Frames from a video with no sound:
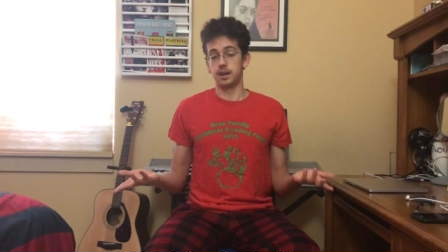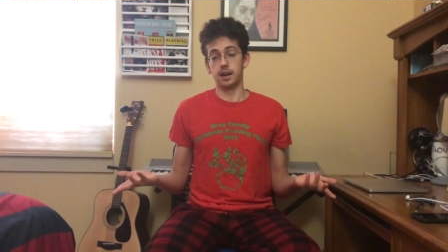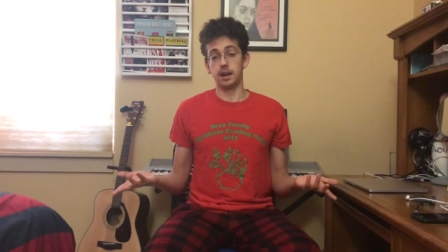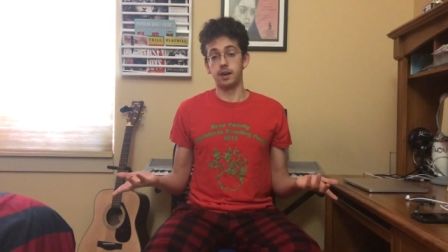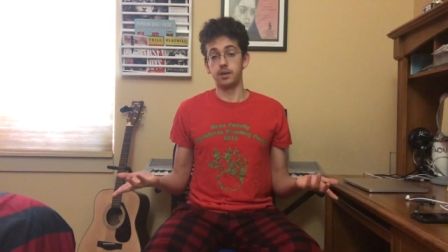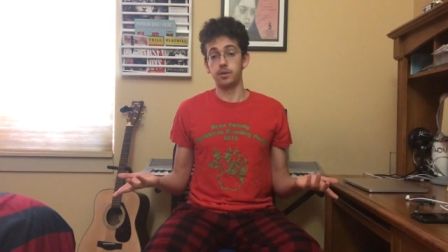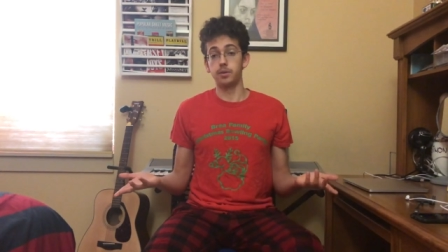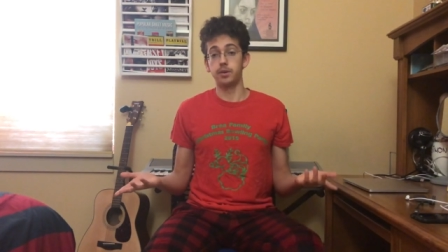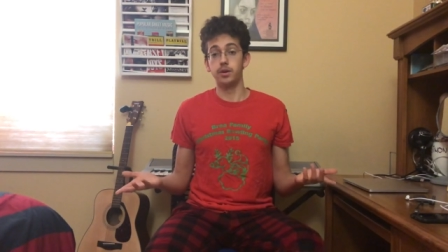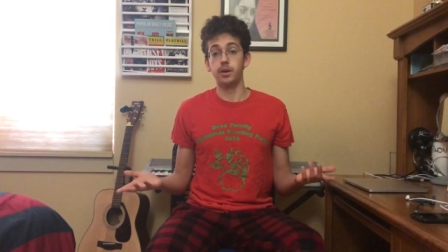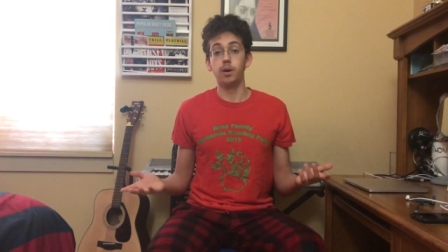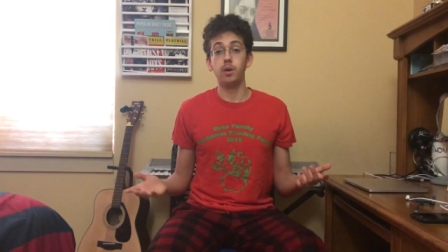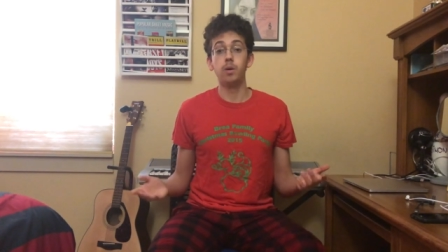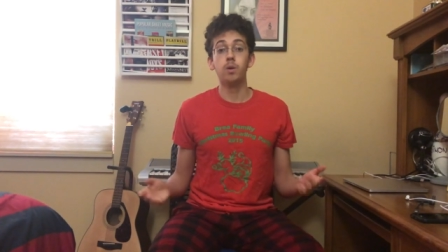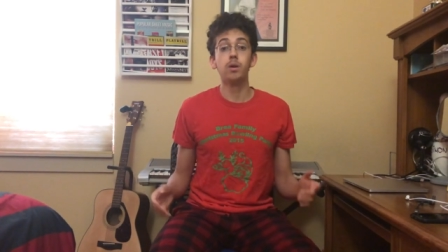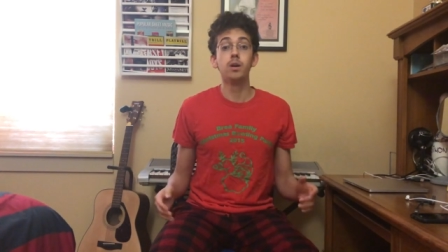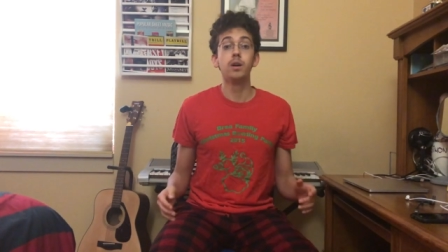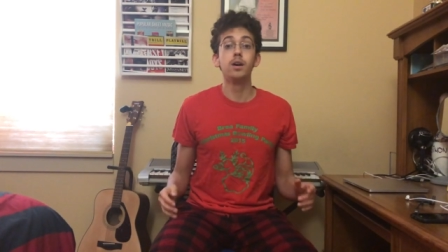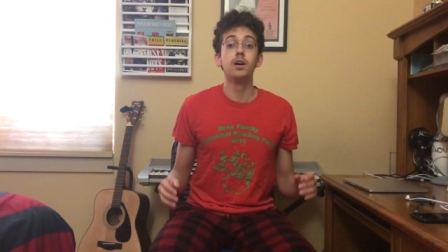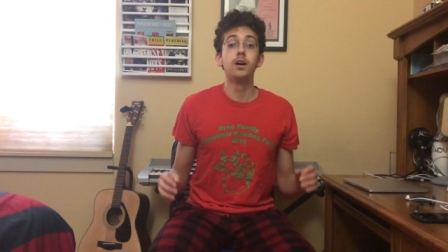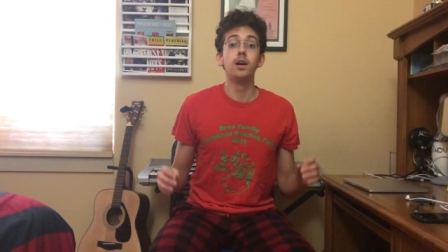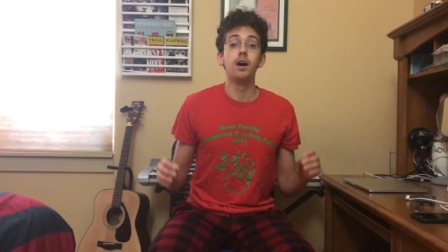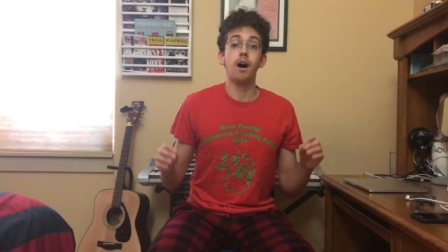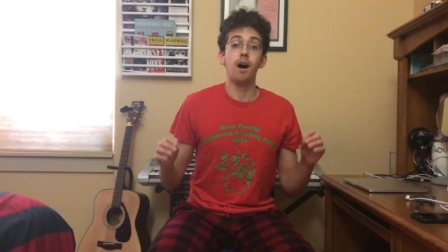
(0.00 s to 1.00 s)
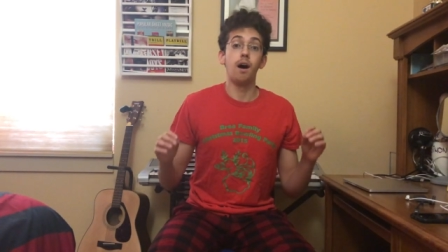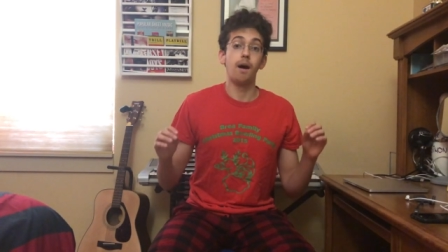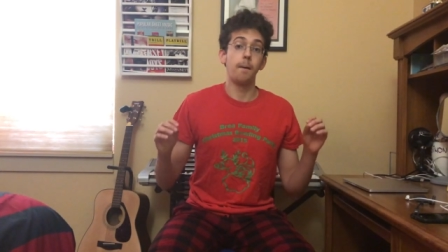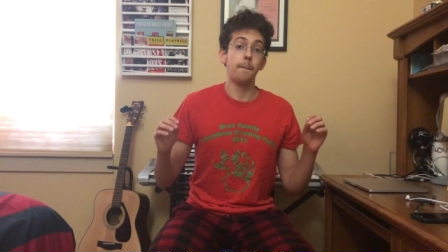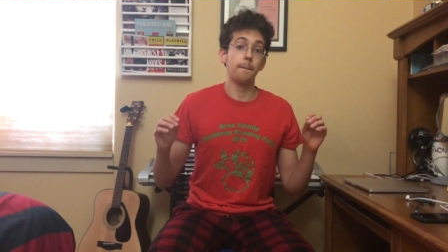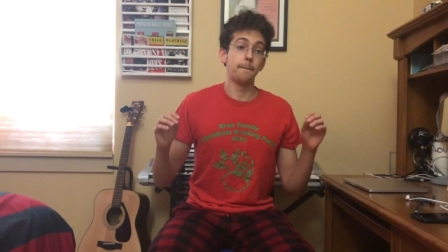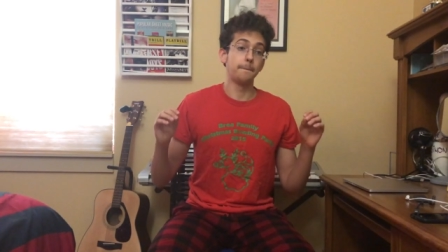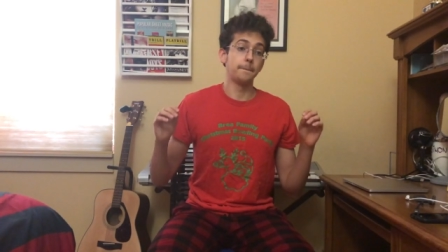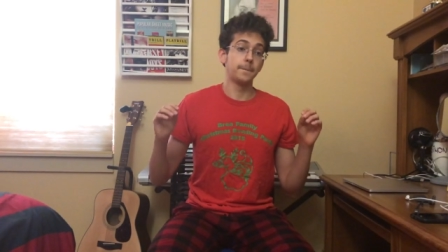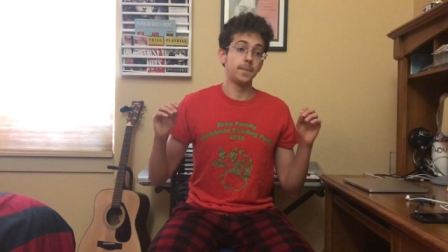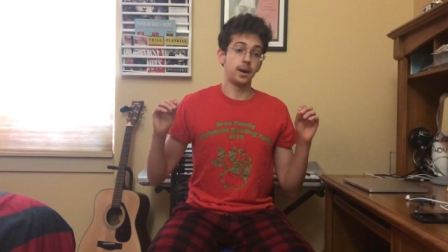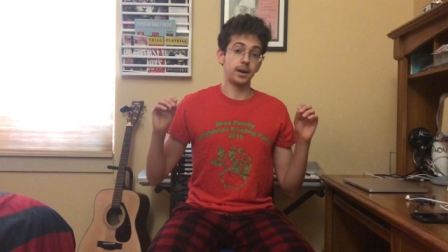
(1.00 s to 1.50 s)
I don't know.
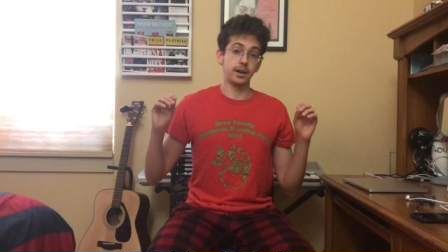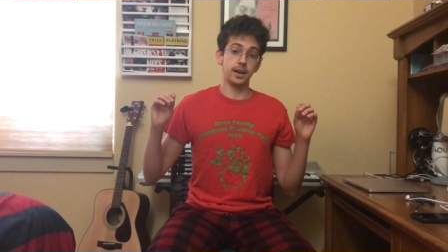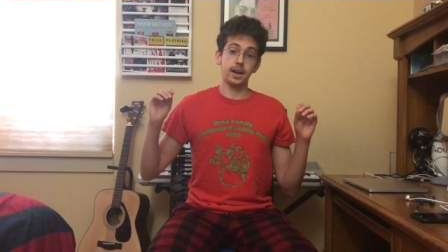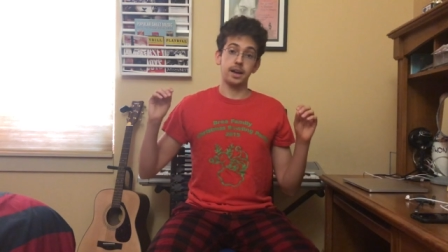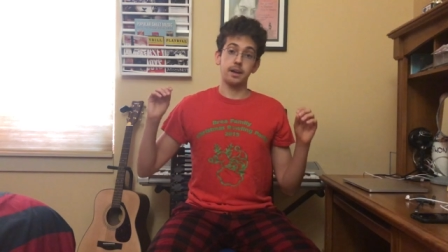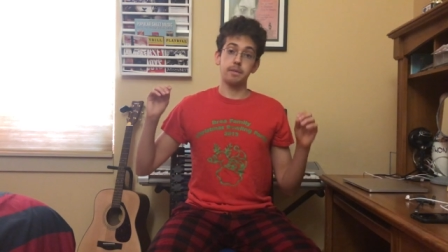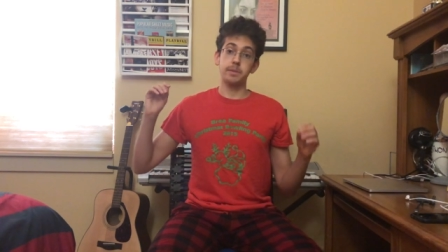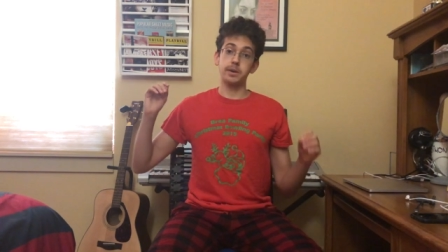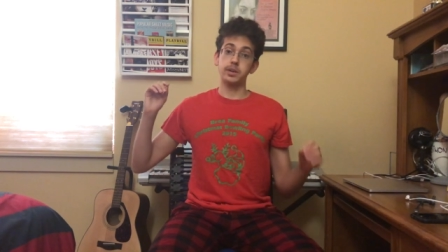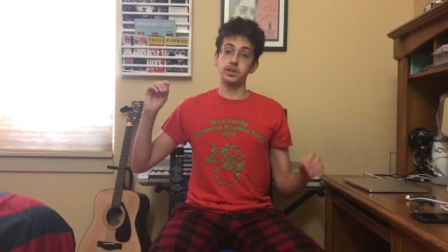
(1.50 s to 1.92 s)
Um, again,